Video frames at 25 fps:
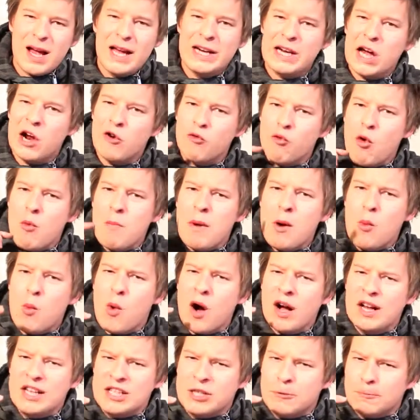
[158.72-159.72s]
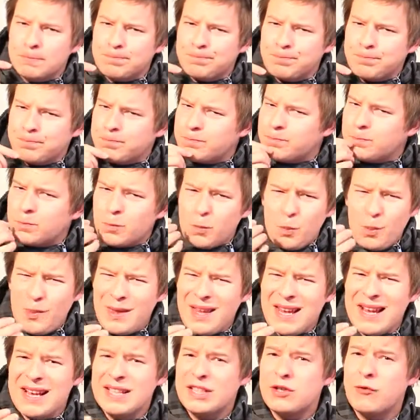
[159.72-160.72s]
and aroma wise
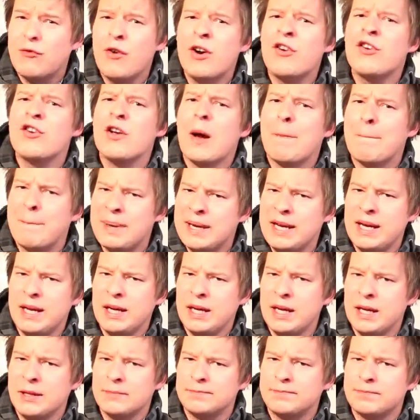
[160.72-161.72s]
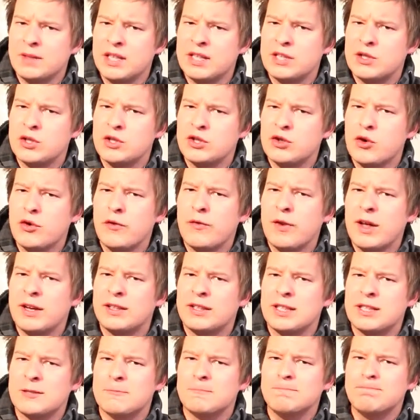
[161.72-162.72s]
it's very appealing it's sort of like
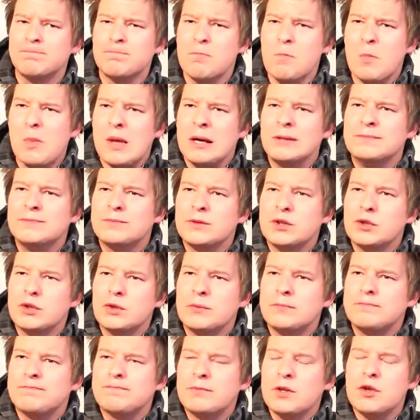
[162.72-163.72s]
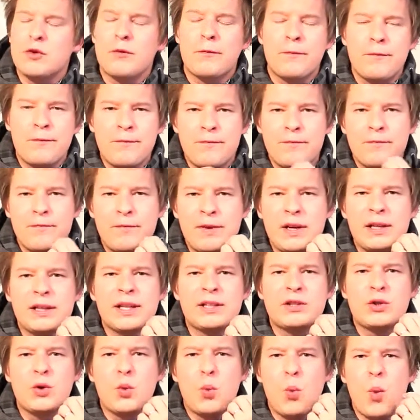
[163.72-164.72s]
this you feel
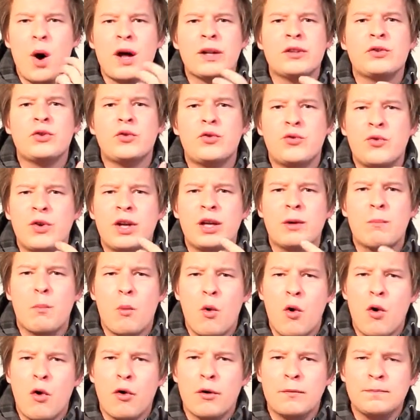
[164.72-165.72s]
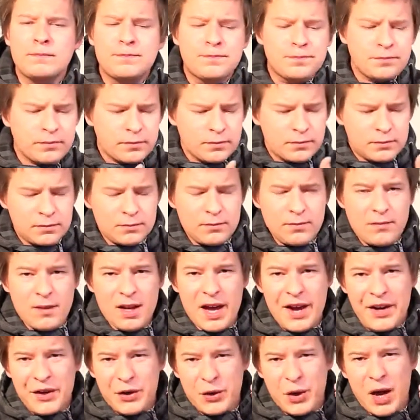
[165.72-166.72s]
that you want to drink more
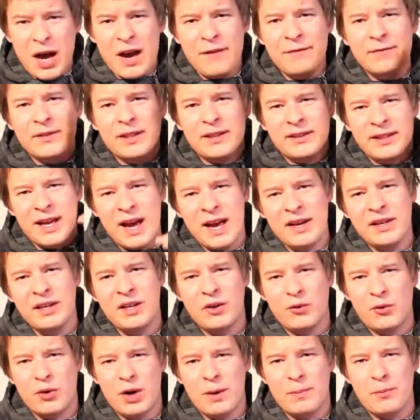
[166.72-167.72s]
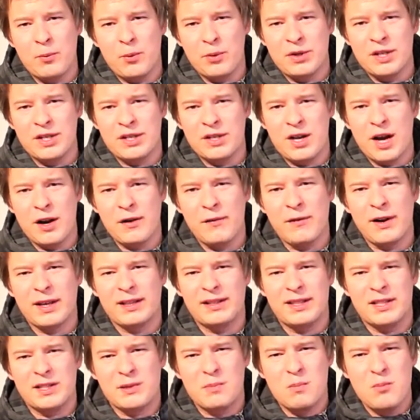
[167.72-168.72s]
you have the tannin grip which is kind of
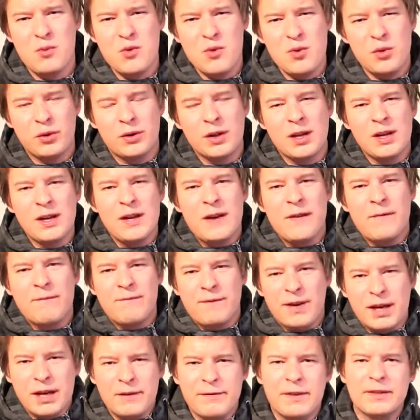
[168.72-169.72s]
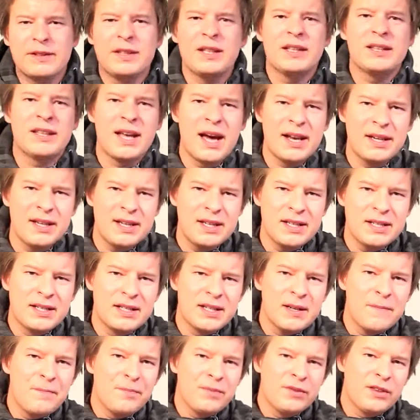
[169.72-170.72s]
like the smooth velvety
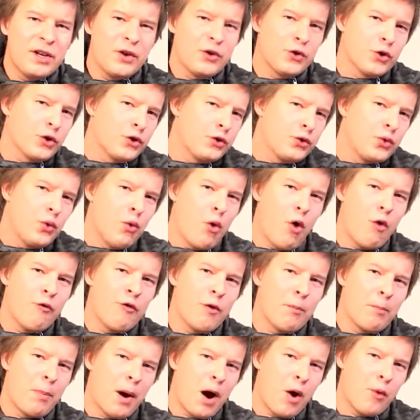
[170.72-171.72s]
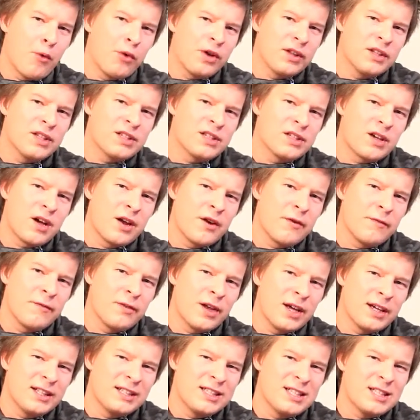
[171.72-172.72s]
tannins they're not too overpowering this kind of
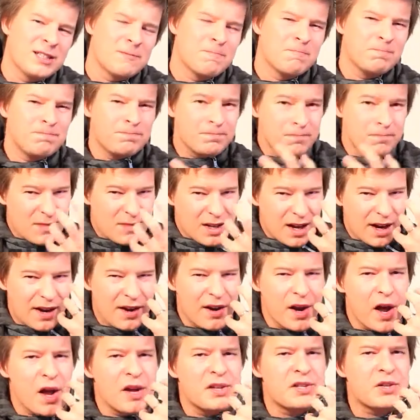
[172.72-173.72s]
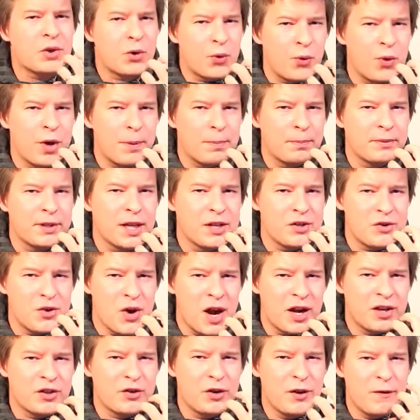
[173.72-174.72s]
like this a nice grip that you
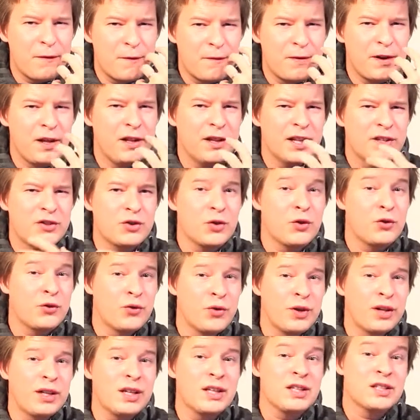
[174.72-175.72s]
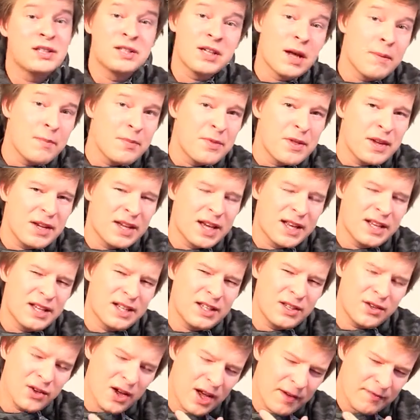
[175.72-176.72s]
actually feel that you're drinking something
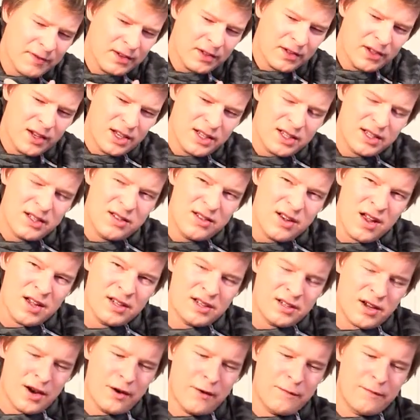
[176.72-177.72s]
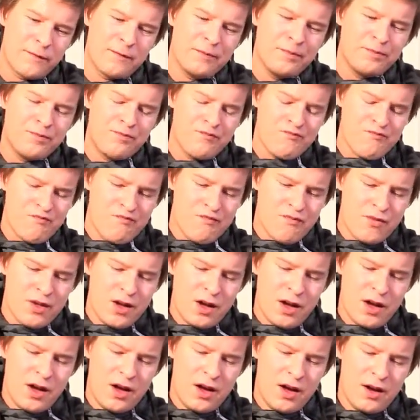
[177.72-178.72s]
and you have this nice kind of
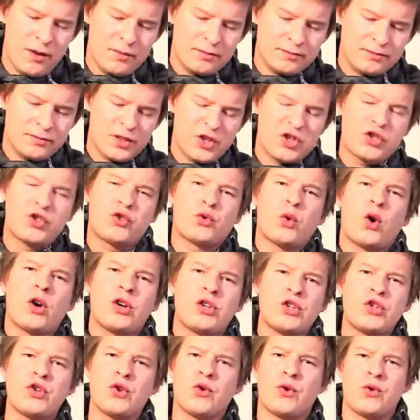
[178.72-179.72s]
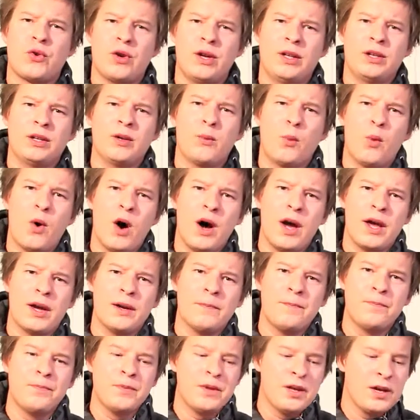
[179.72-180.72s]
uh, structure in the
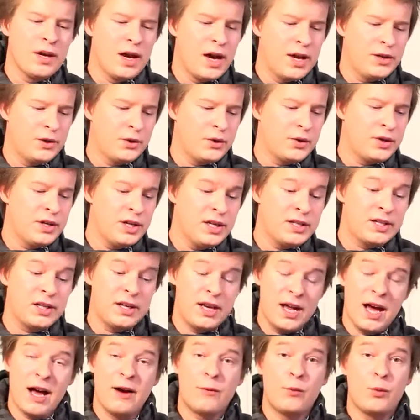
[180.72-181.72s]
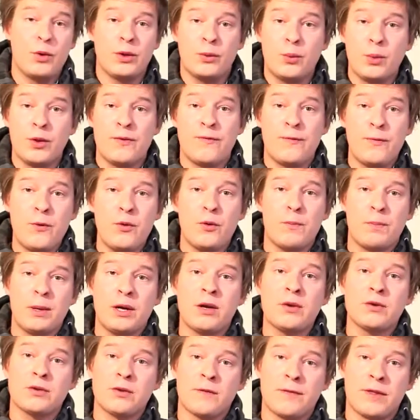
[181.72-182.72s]
wine and you could easily have with, with food
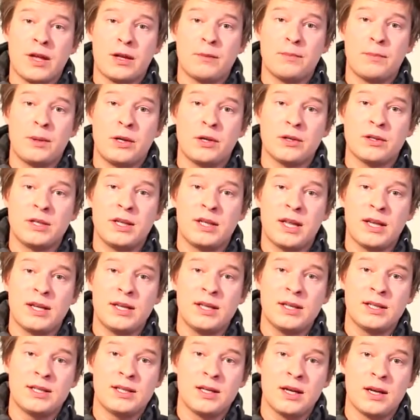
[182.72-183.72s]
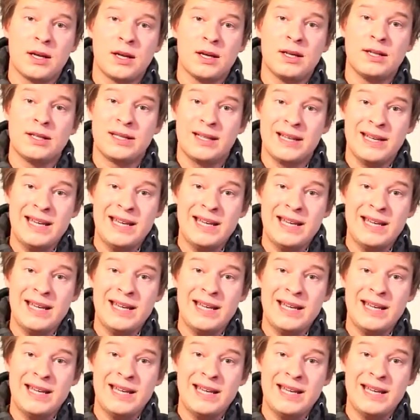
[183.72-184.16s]
because of that because it is uh, is